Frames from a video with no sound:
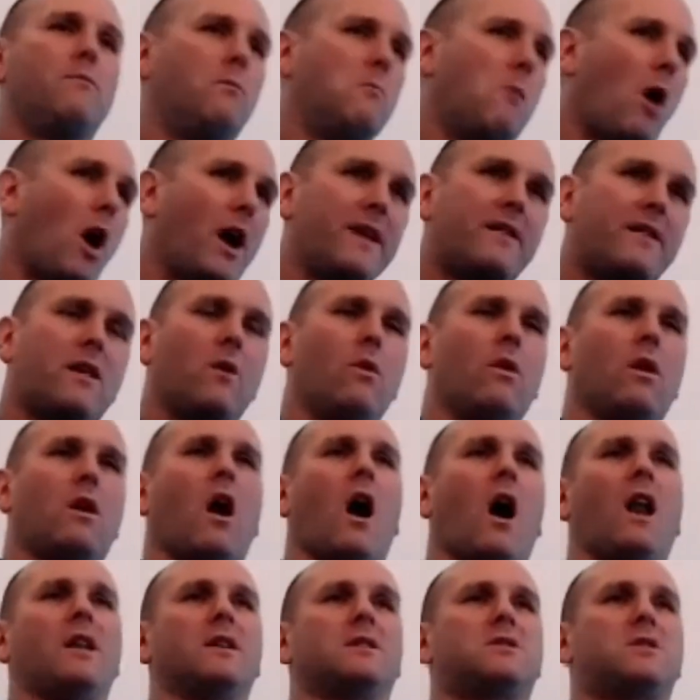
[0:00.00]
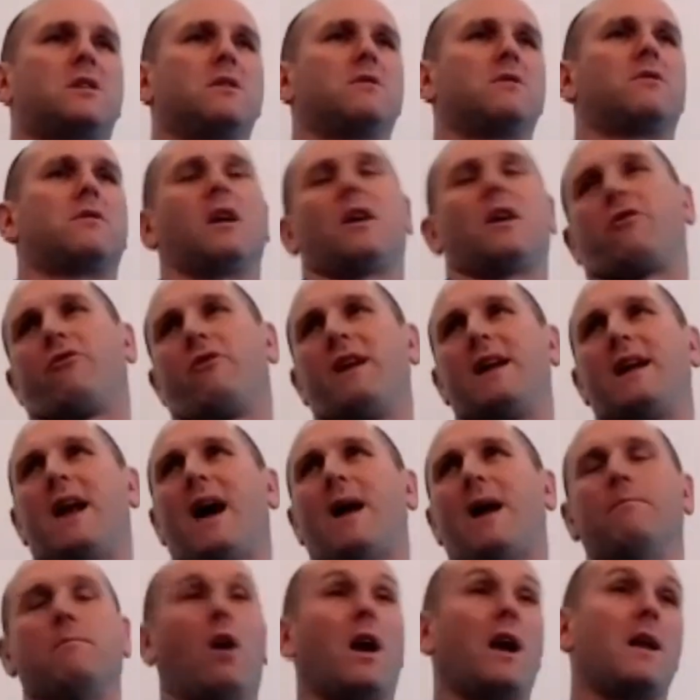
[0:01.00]
might do a college degree
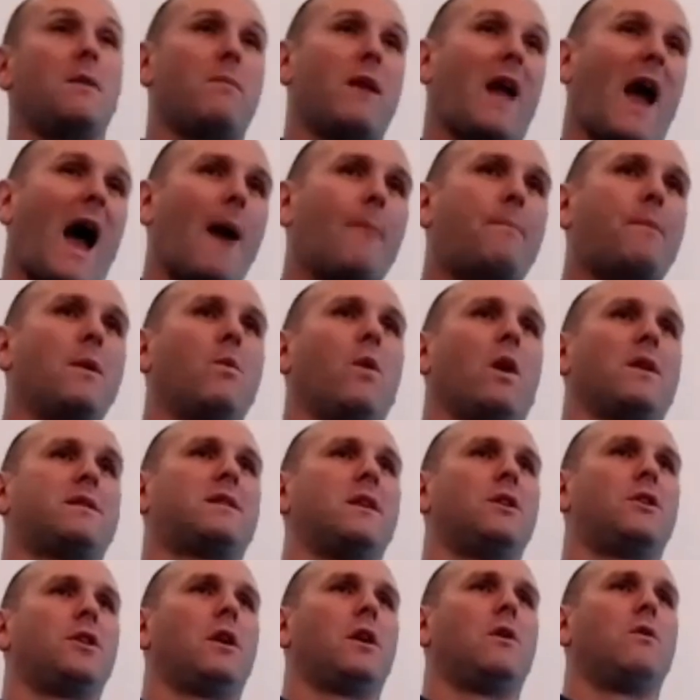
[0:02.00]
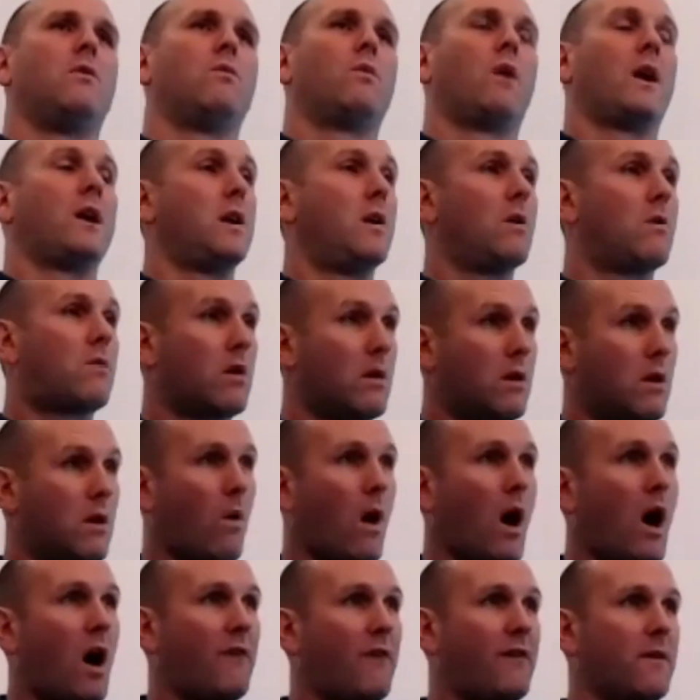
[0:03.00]
and mightn't be happy what they do, where you can go
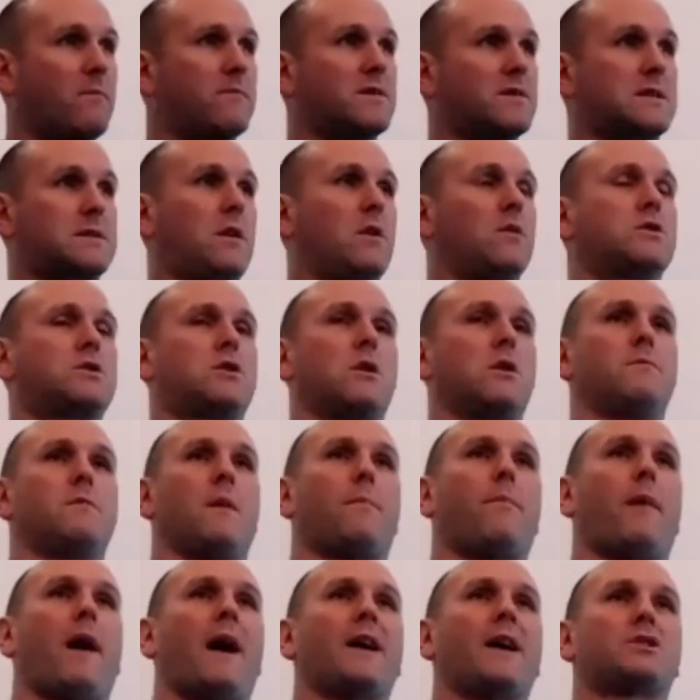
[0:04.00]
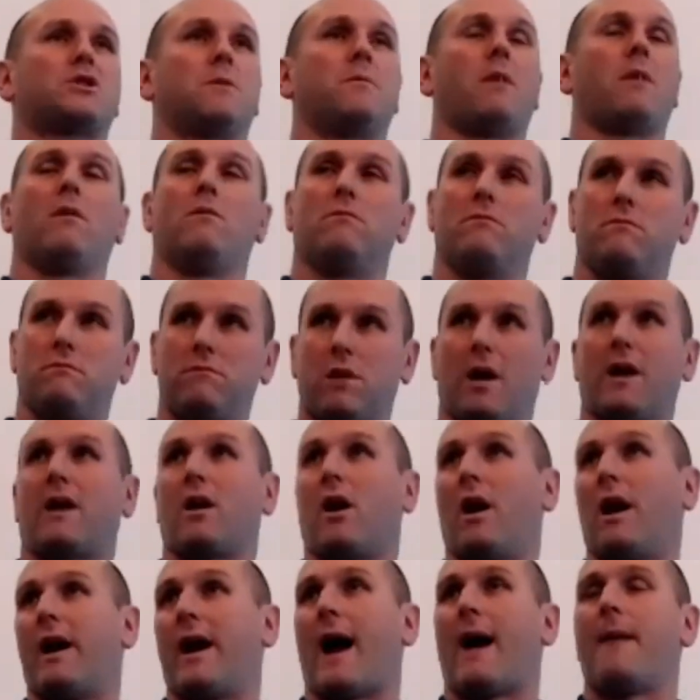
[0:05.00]
off and do something you're passionate about, like
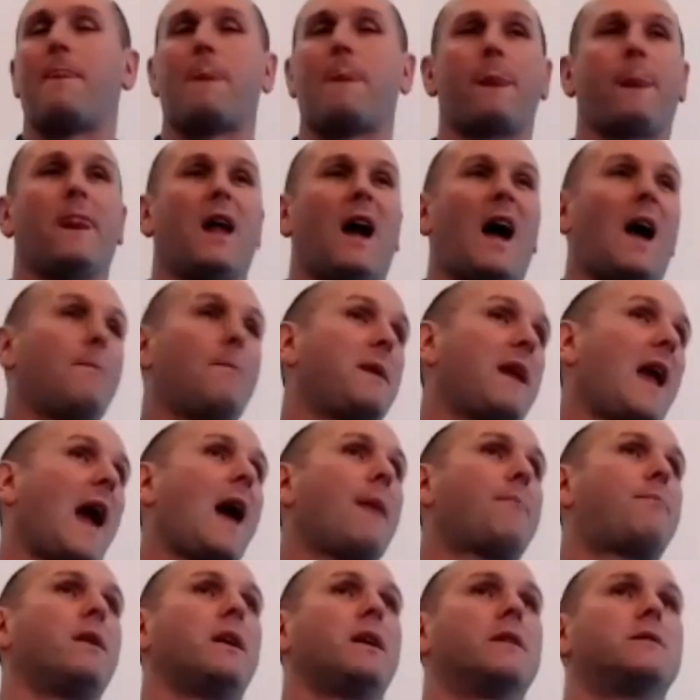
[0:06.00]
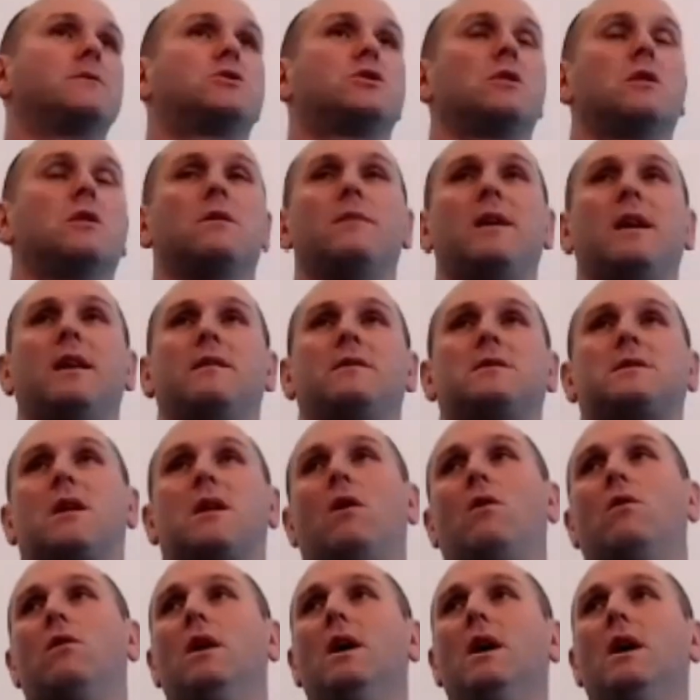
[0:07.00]
I am, and be happy. Do you know what I mean?
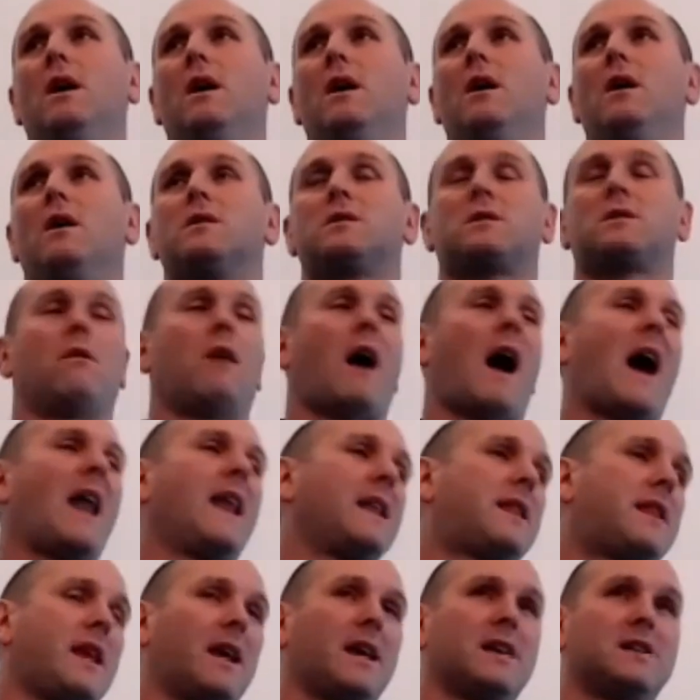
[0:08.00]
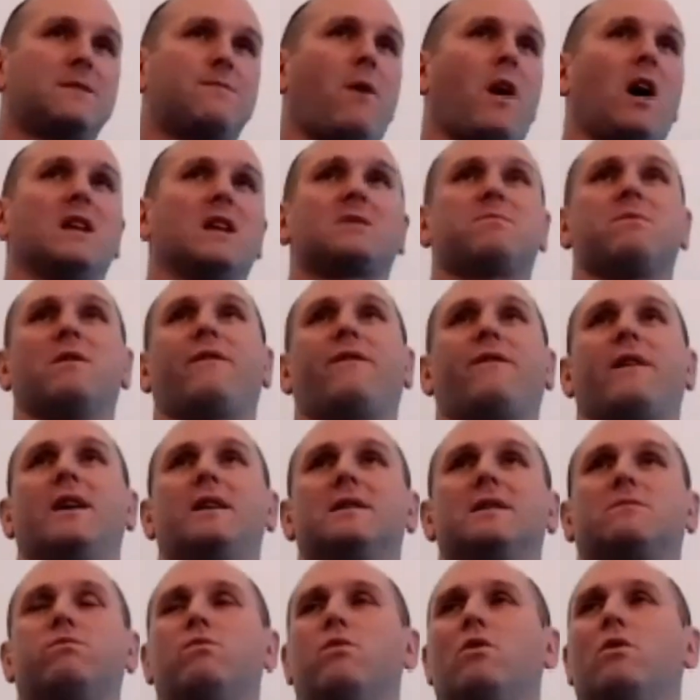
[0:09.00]
So anything is possible for you
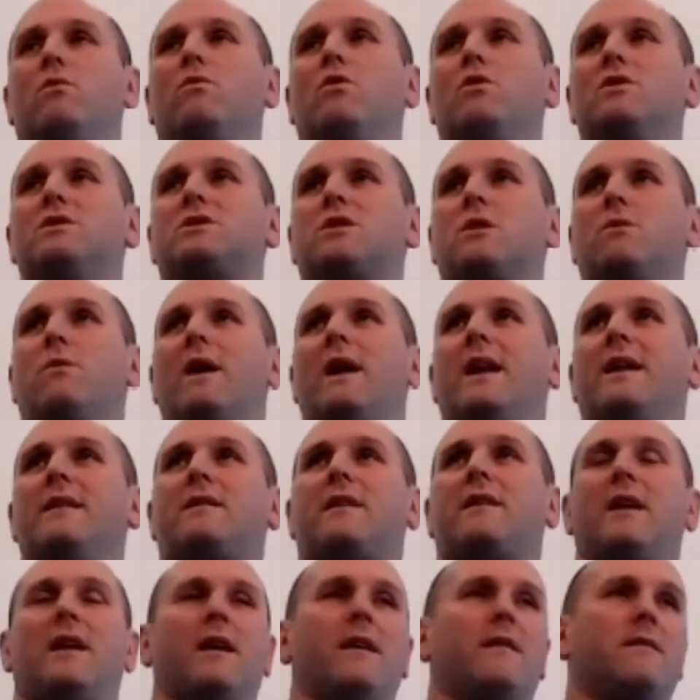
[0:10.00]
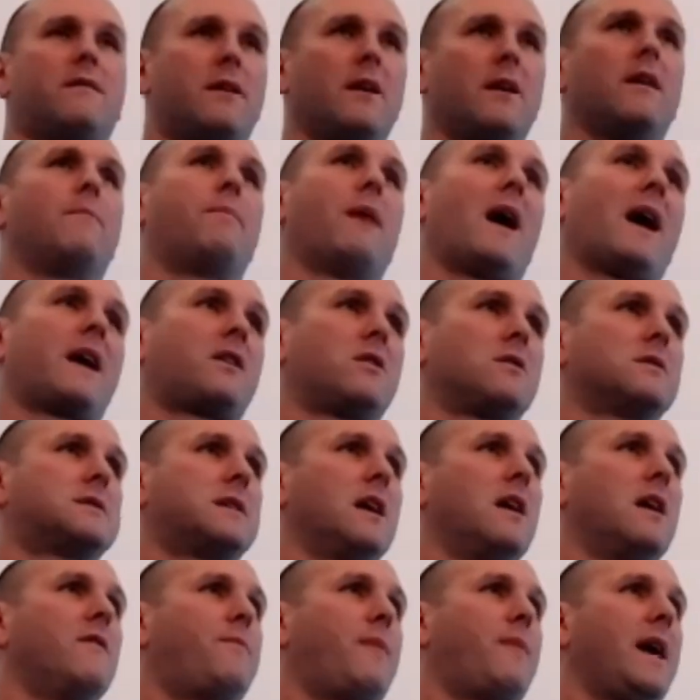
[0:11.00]
once you're willing to back
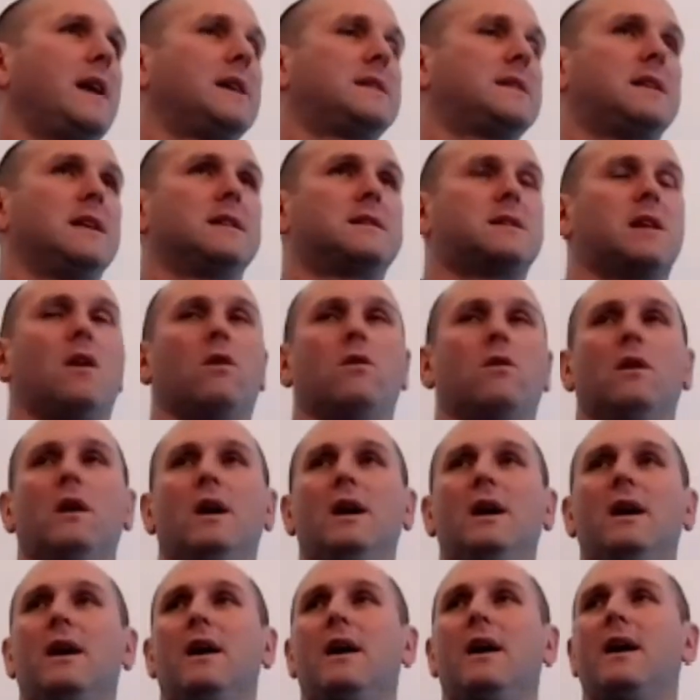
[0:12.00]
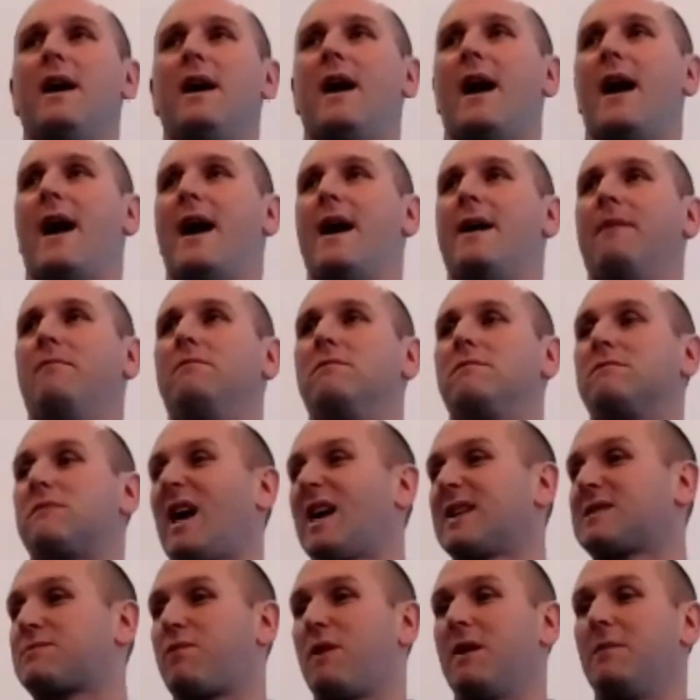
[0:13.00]
yourself, basically. So
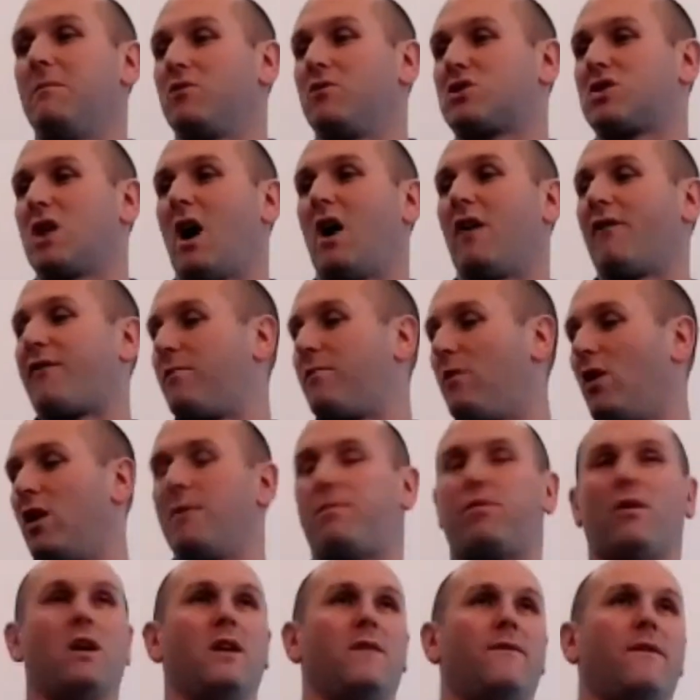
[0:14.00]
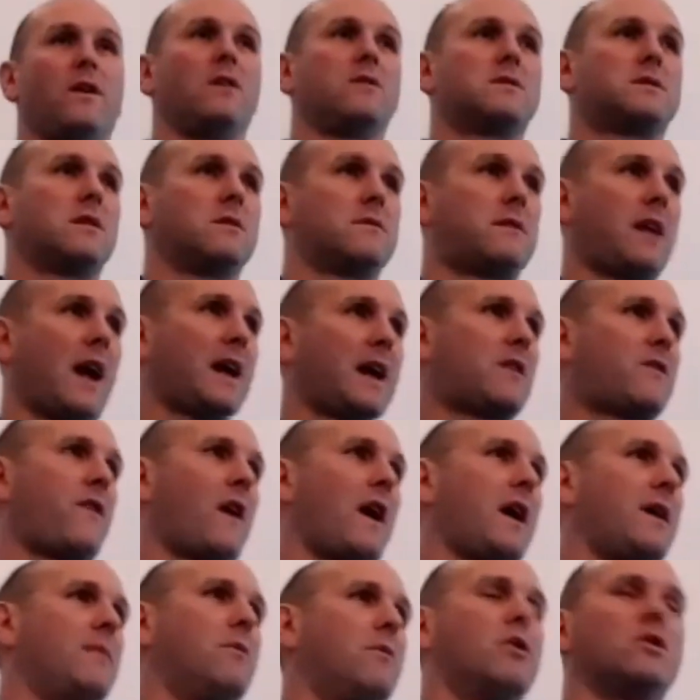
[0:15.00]
that's pretty much all from my point of view. So thanks
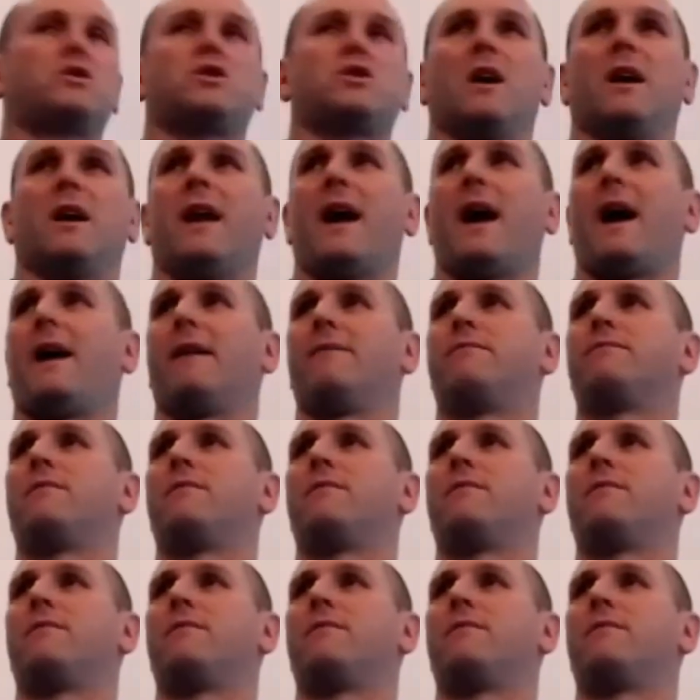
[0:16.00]
very much, and I